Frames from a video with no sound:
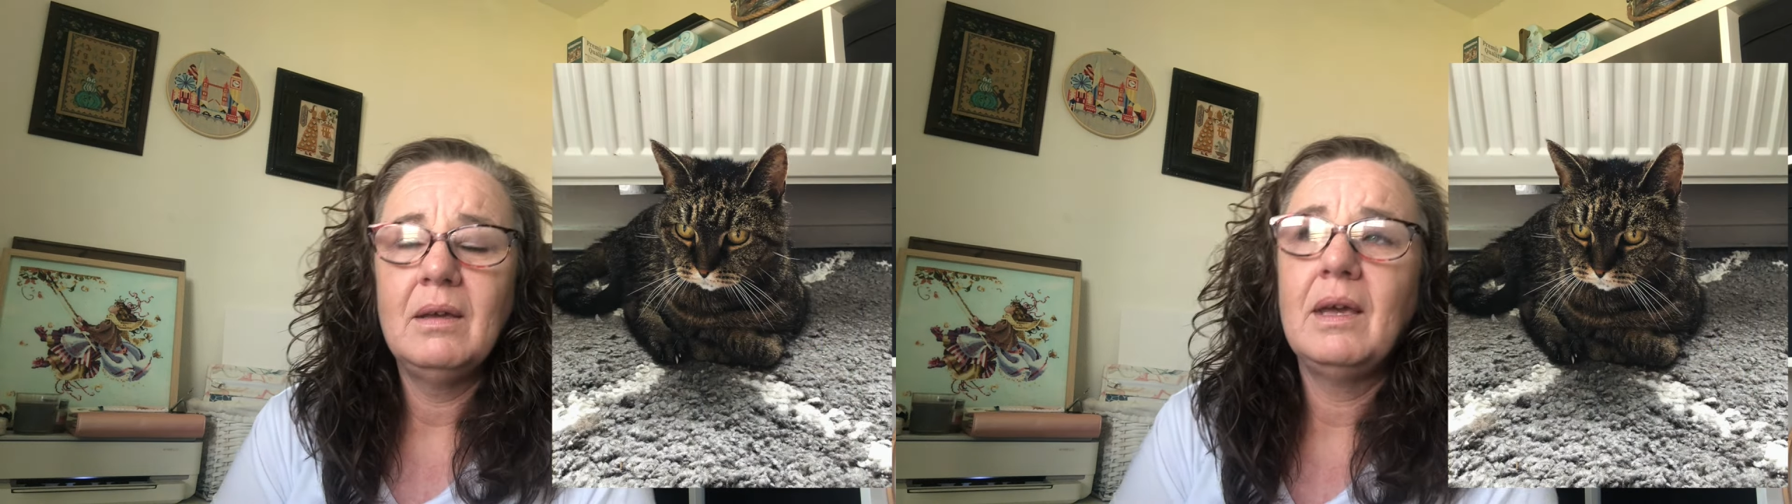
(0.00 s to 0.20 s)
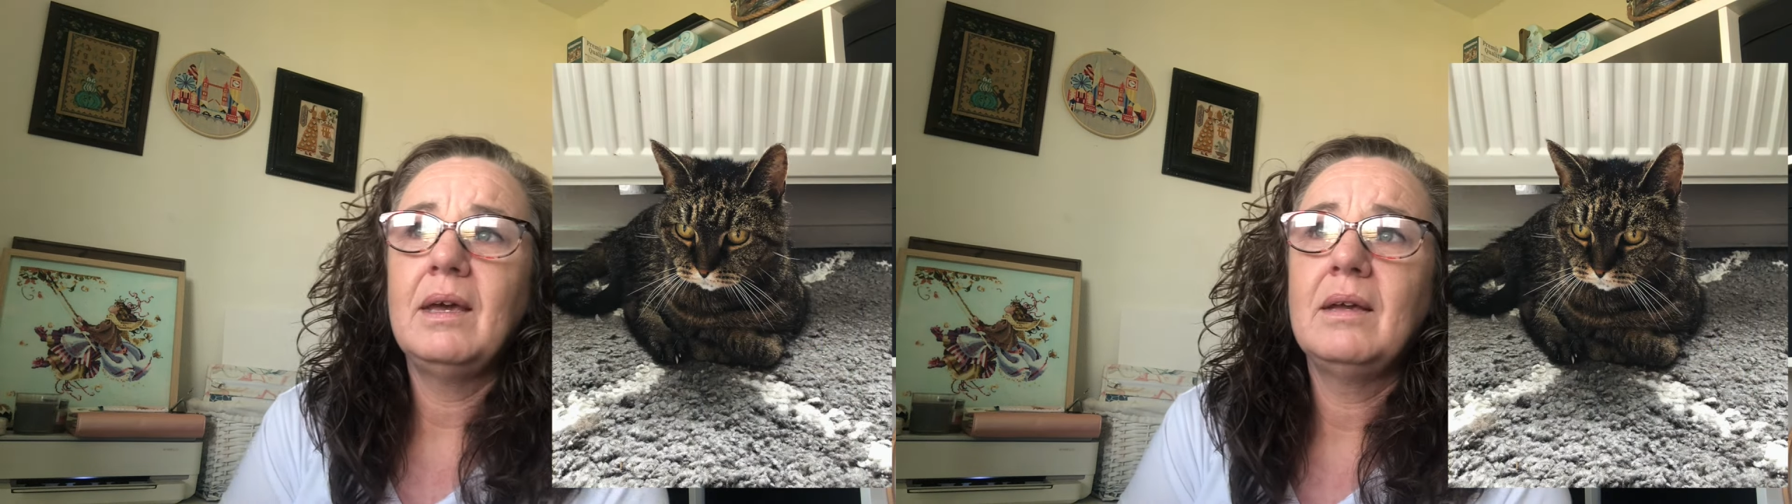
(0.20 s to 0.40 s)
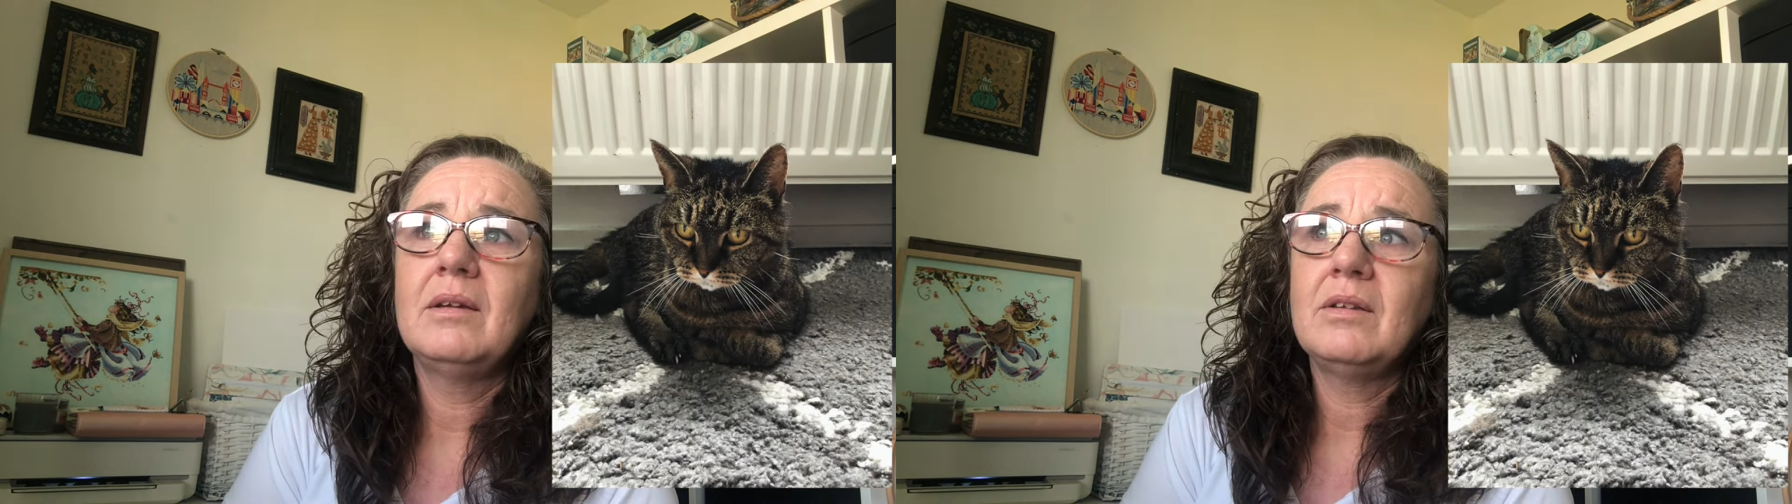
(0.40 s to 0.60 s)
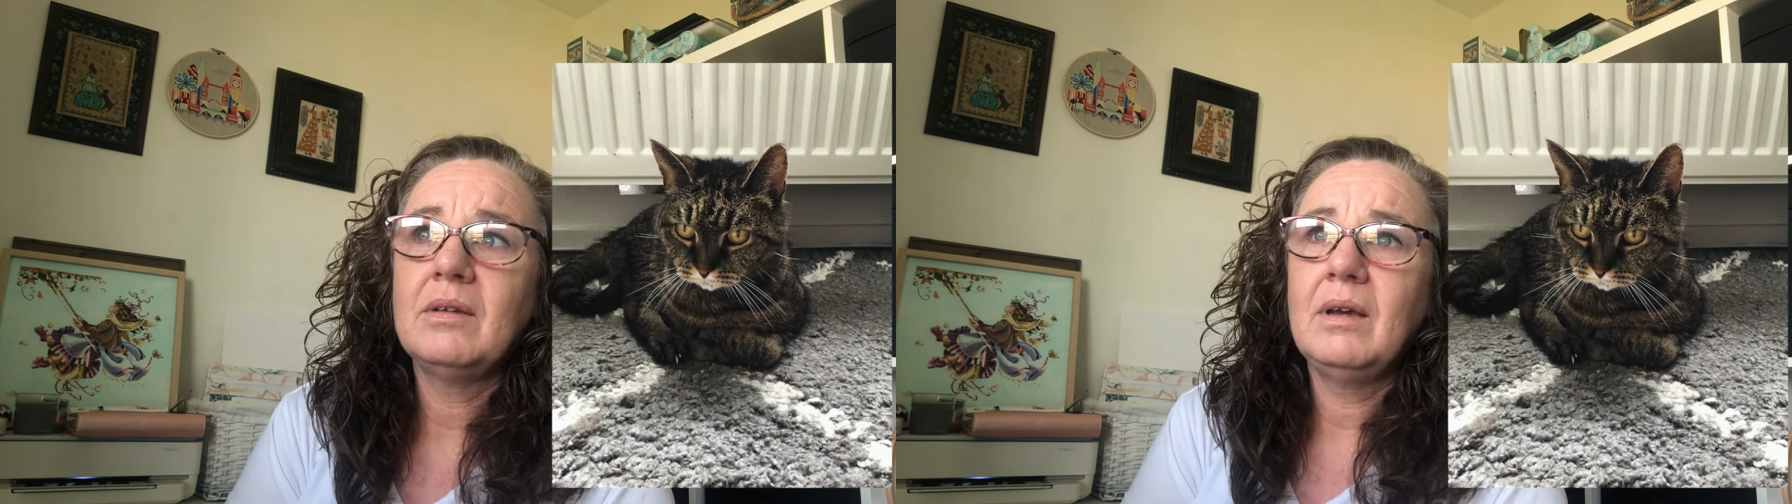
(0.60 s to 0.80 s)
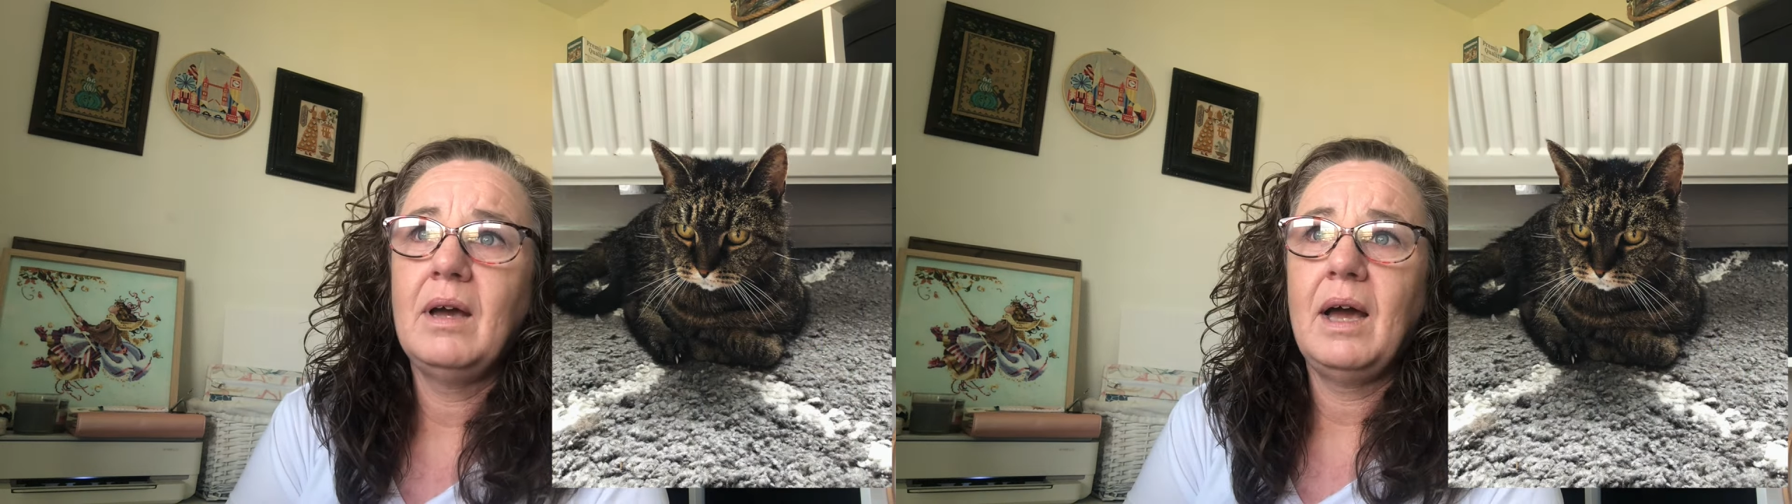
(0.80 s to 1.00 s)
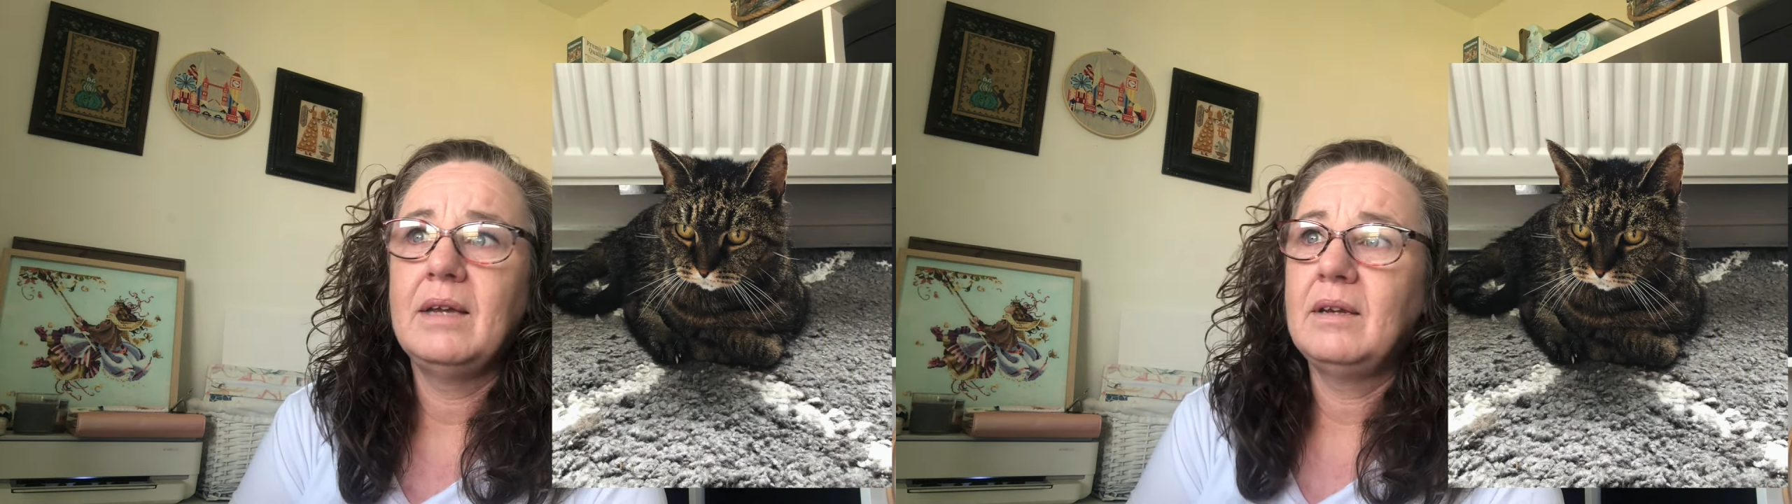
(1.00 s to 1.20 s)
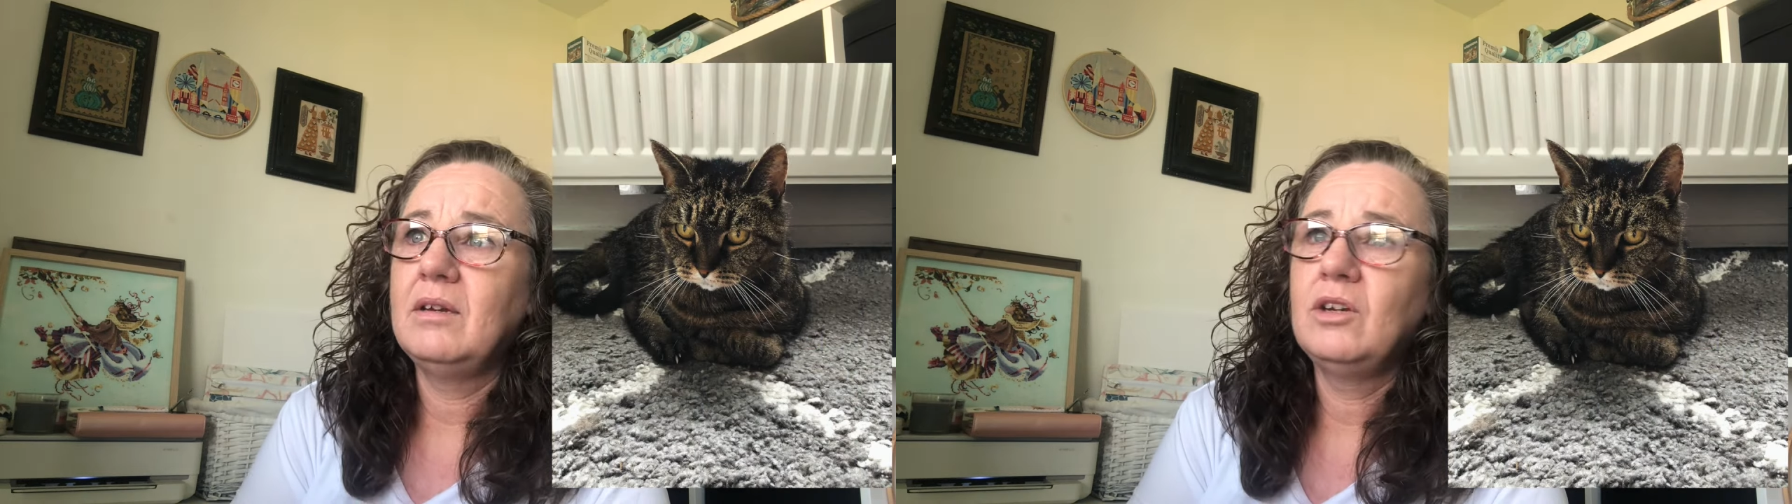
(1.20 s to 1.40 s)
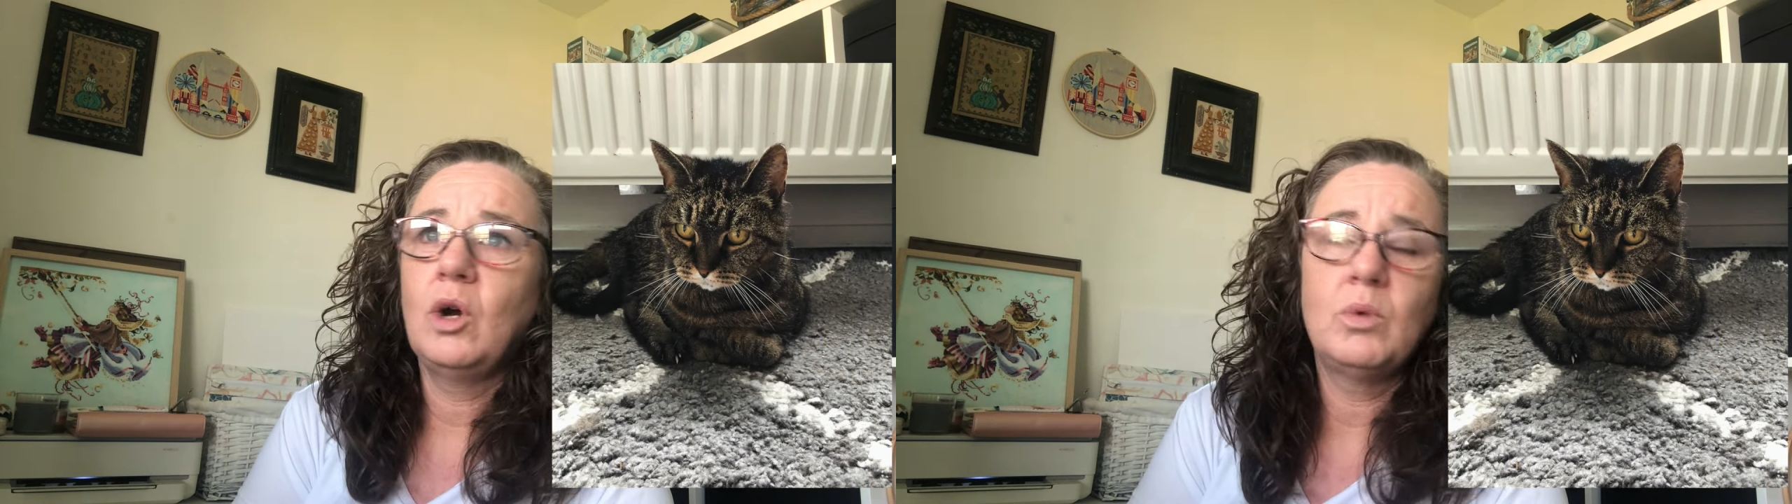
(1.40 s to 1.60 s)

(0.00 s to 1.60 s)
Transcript: and I didn't know